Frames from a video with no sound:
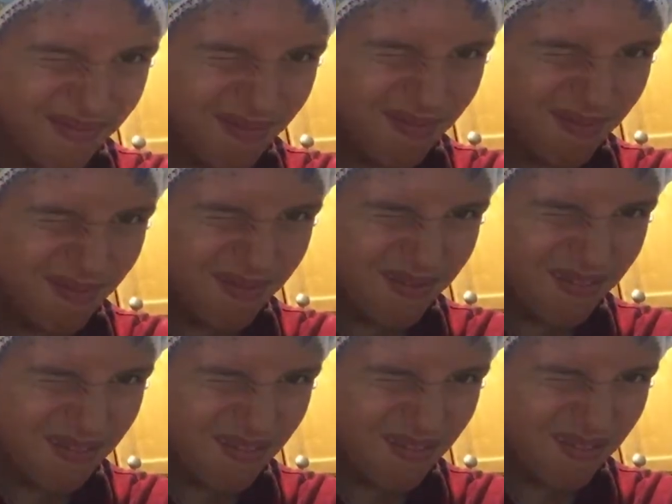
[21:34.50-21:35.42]
shower cap
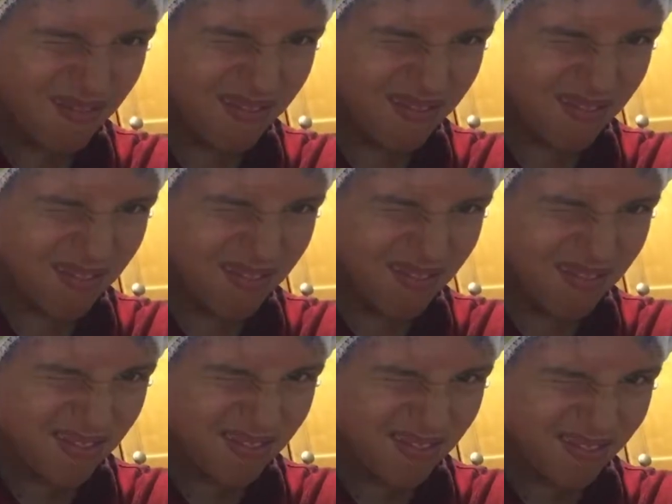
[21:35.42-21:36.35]
was white.
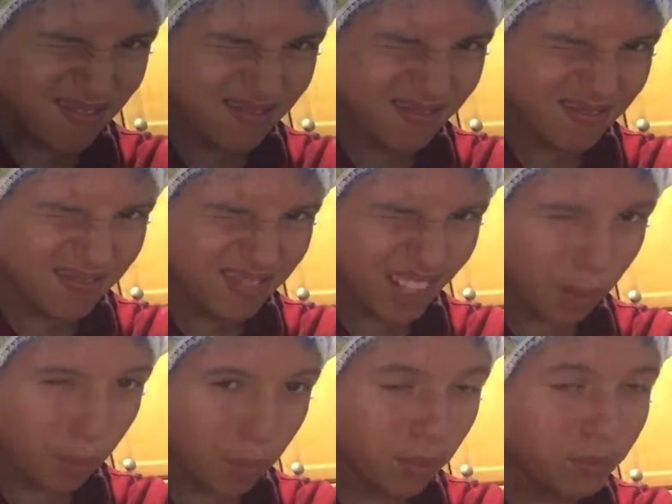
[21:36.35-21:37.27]

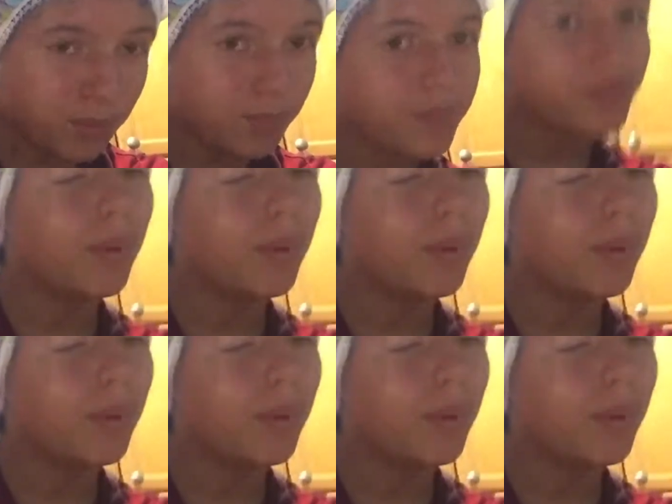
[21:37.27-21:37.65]
Now it's blue.